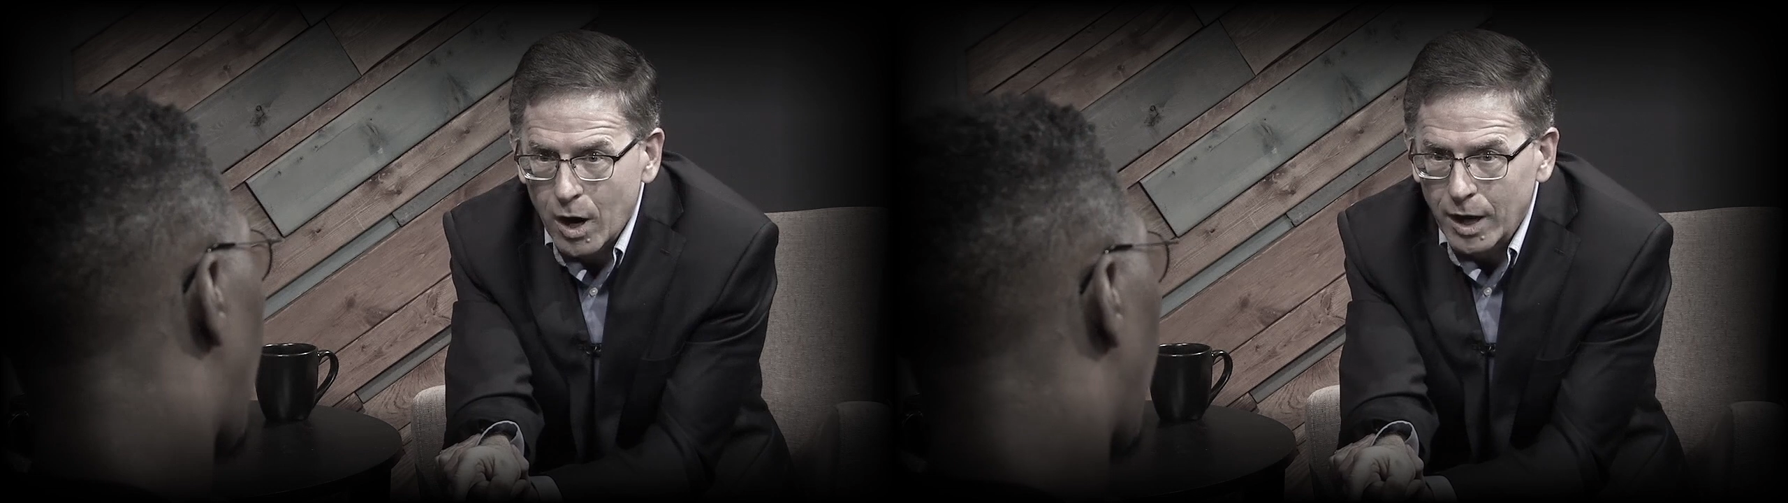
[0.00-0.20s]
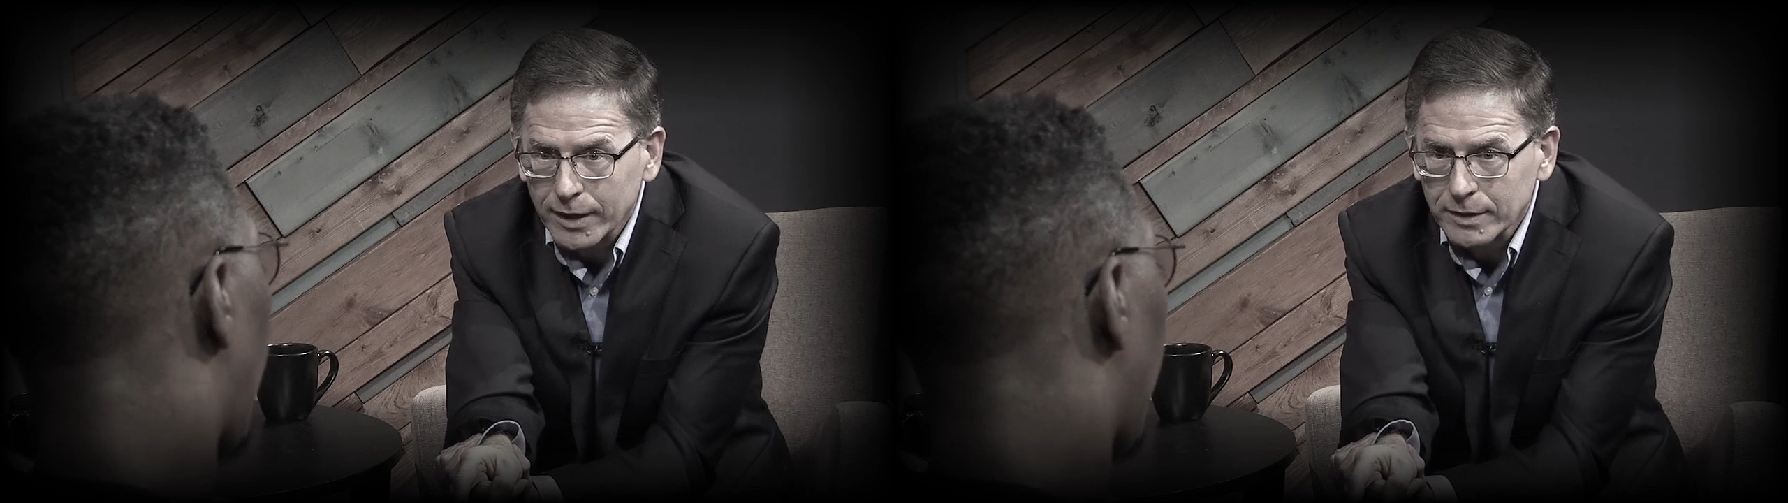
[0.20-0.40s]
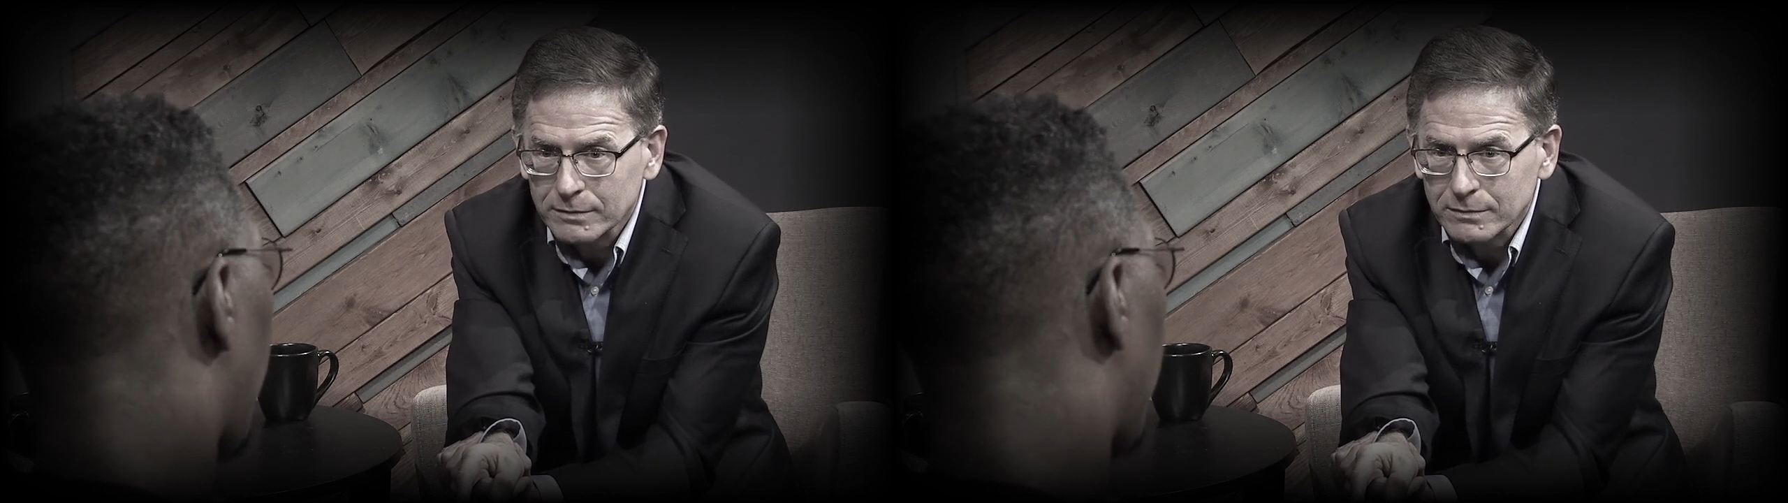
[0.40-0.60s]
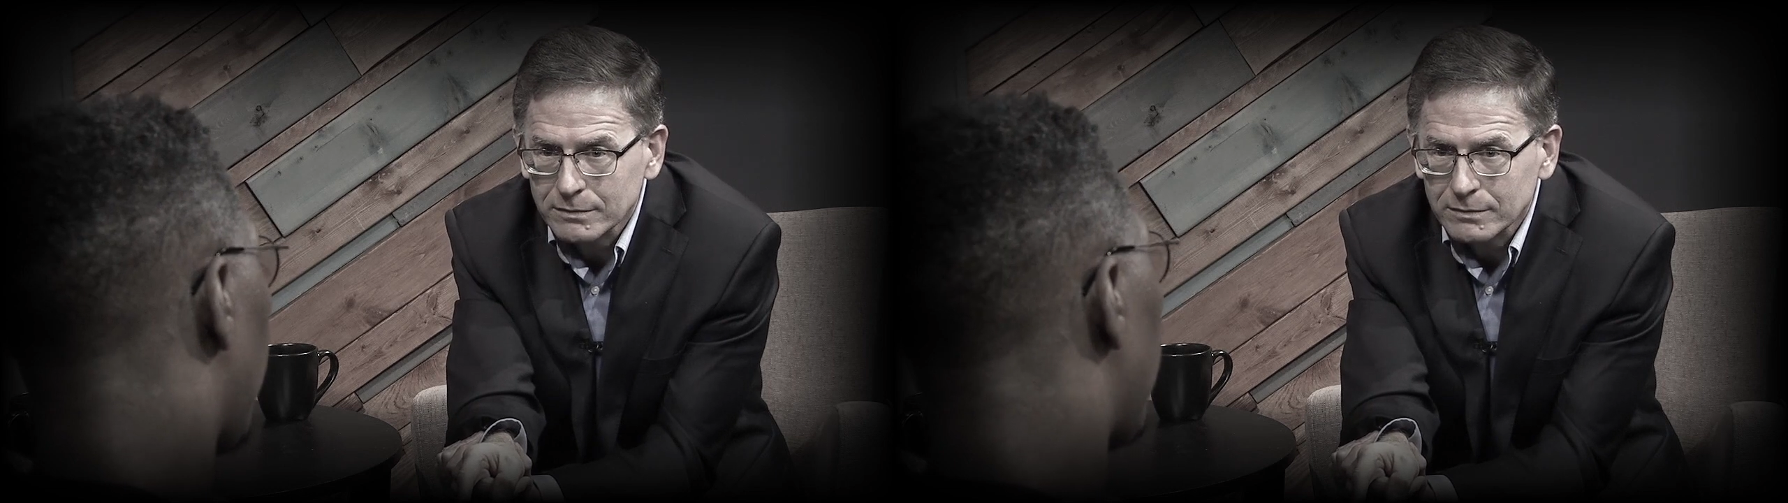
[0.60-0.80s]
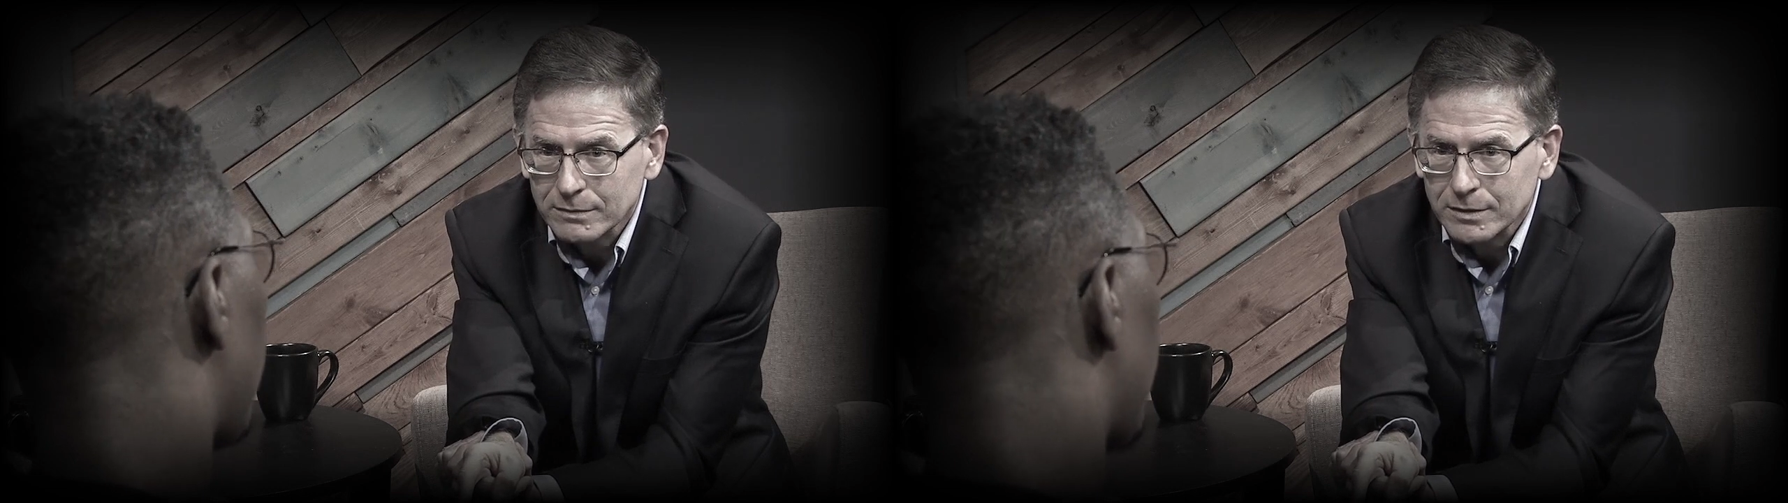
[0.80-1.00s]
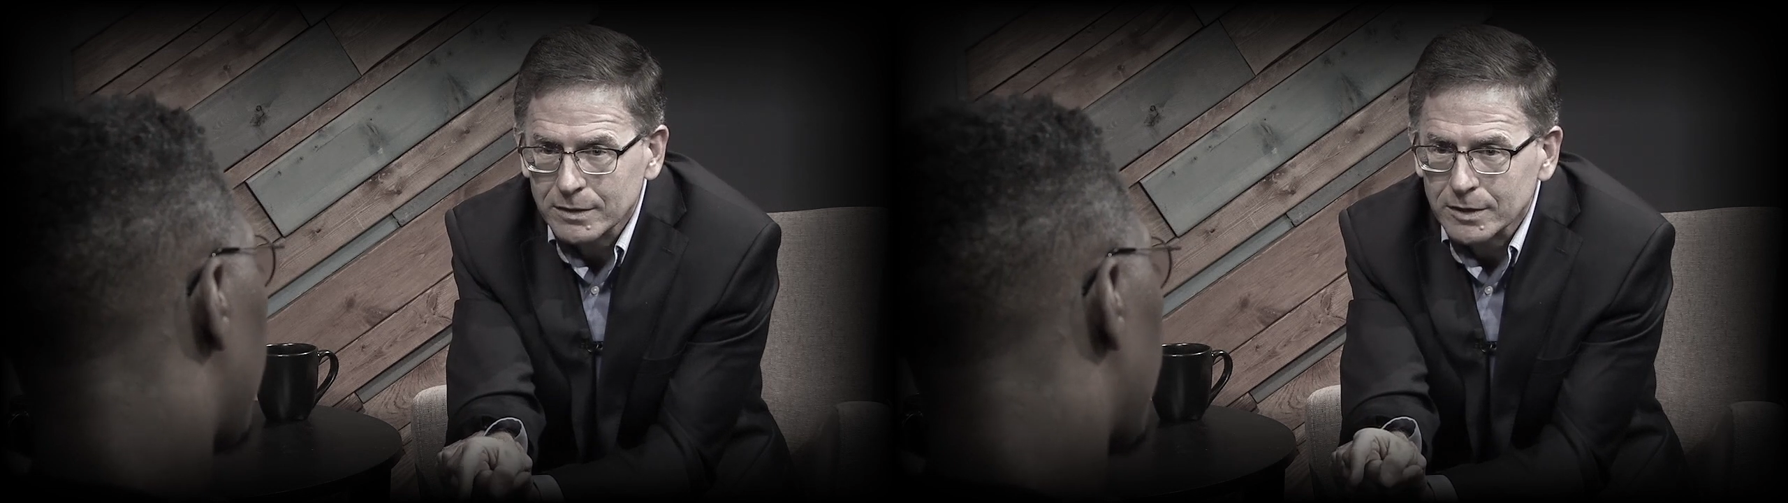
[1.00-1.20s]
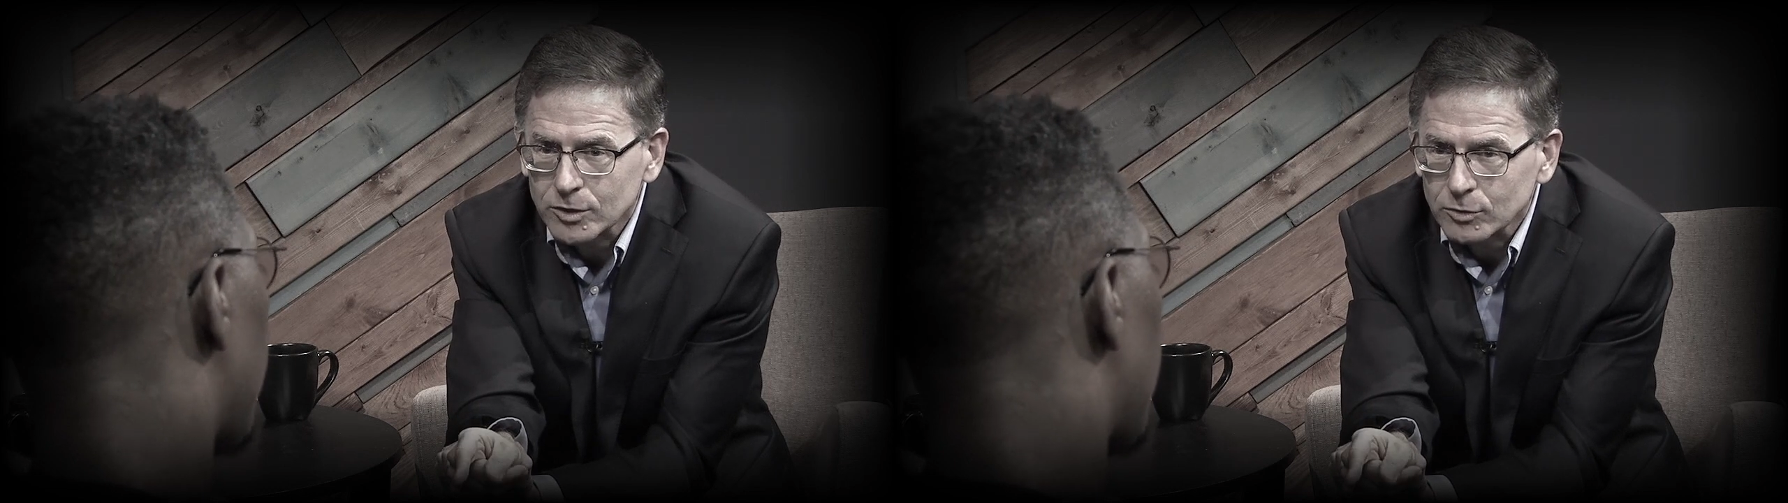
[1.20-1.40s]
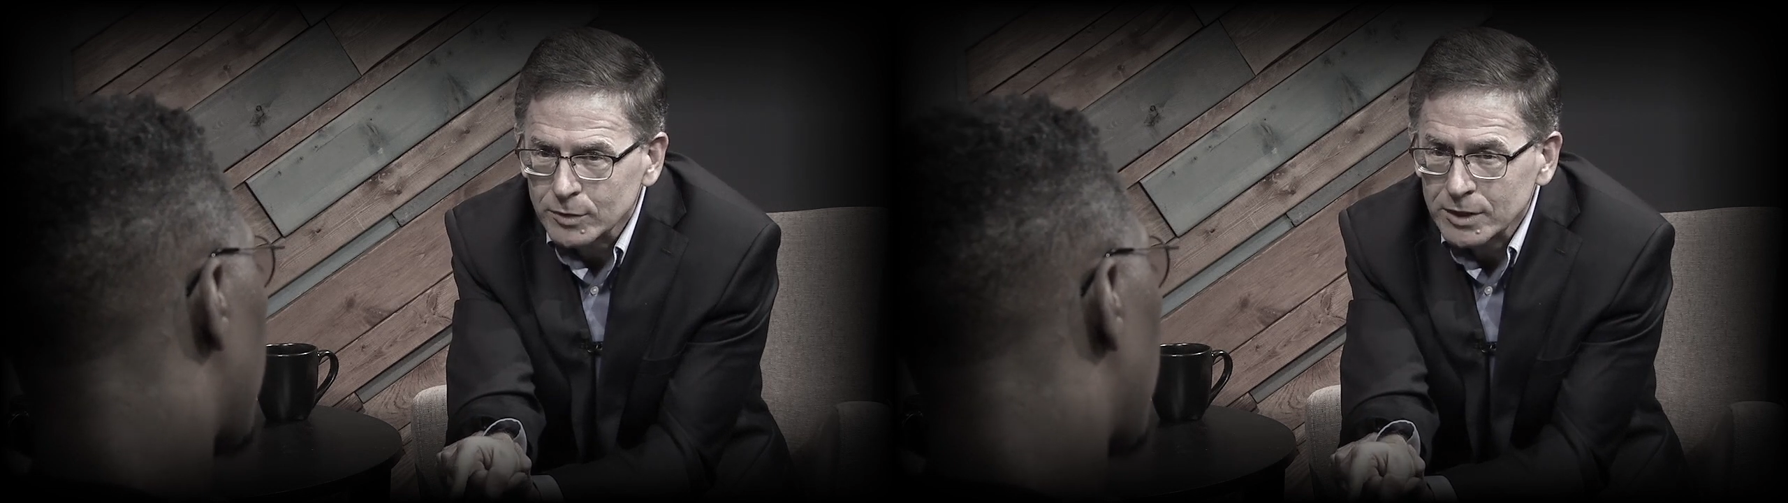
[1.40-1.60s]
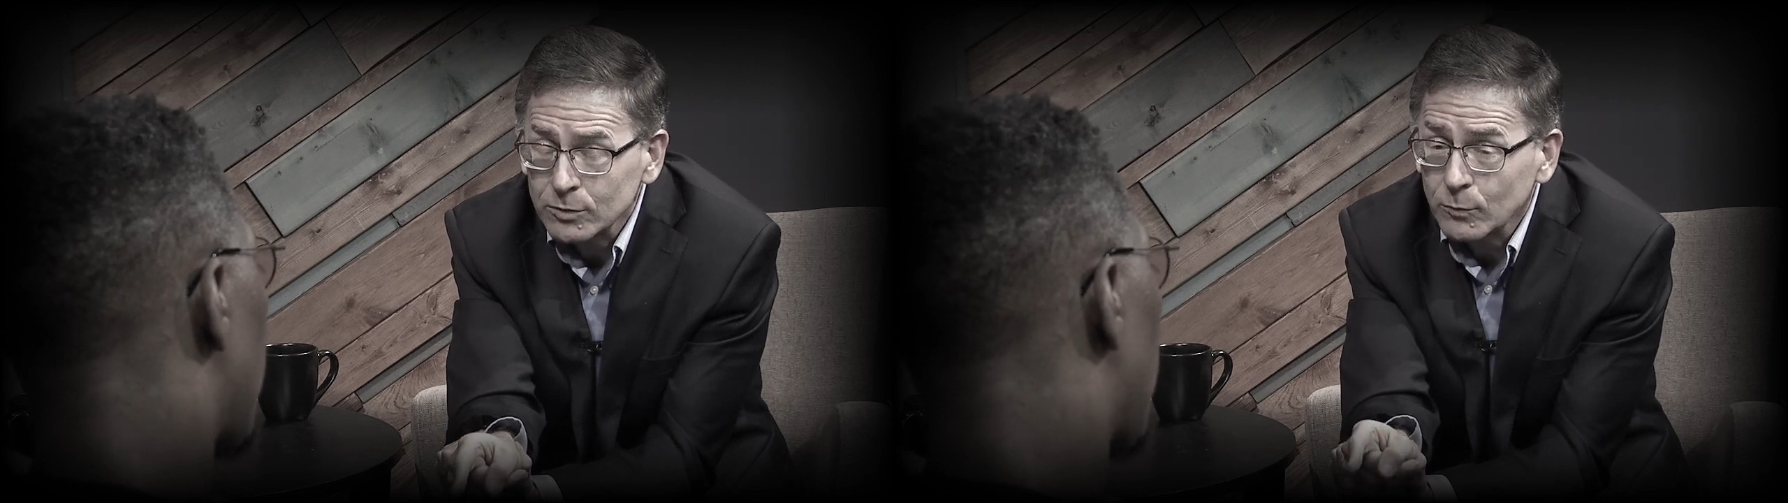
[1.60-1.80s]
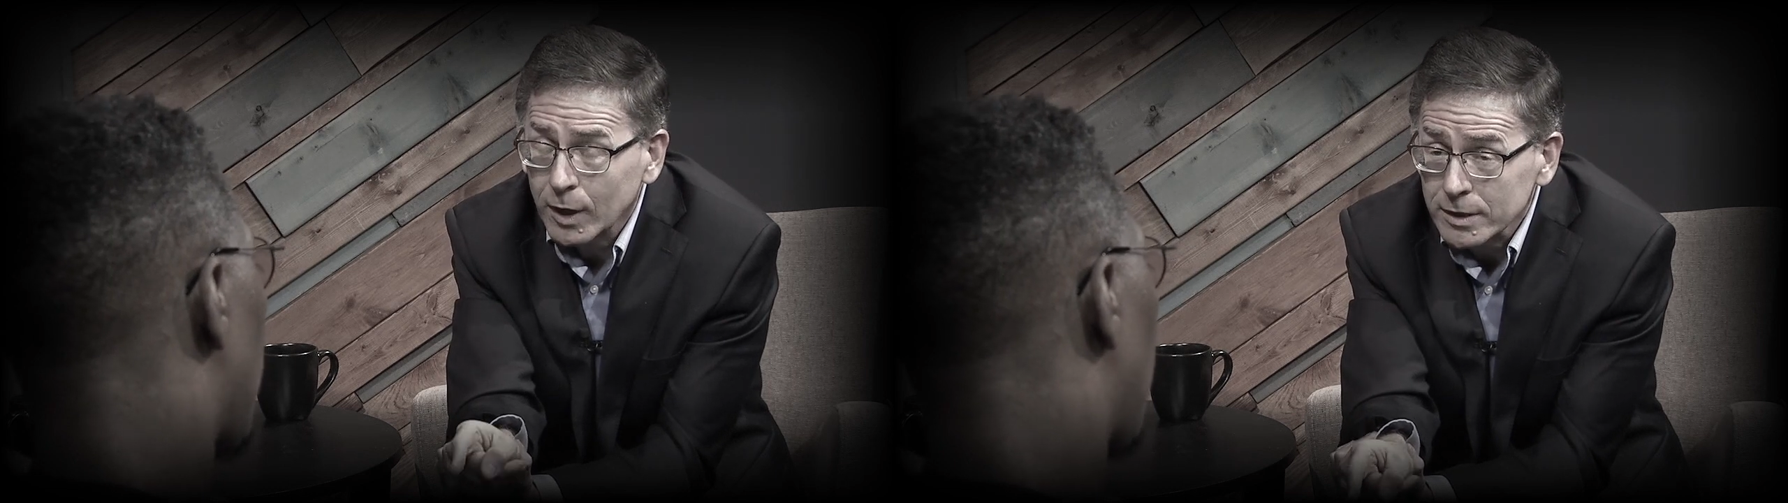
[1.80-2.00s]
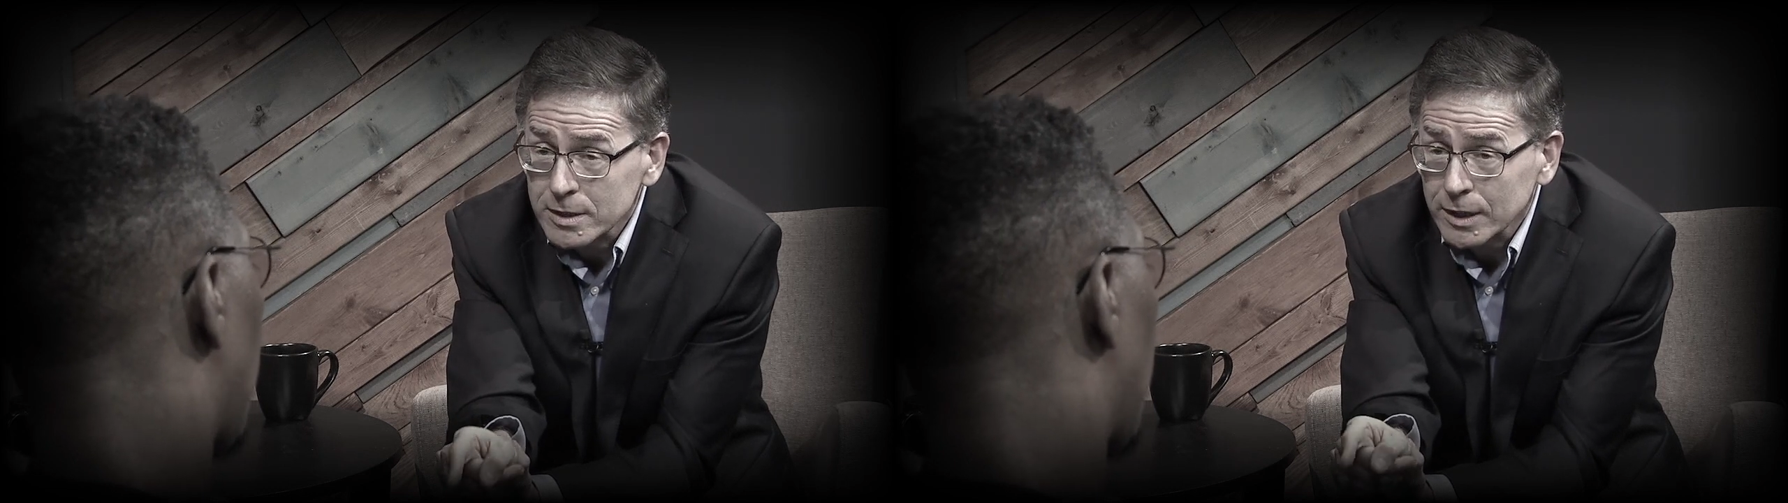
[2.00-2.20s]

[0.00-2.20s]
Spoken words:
of revealing his emotions,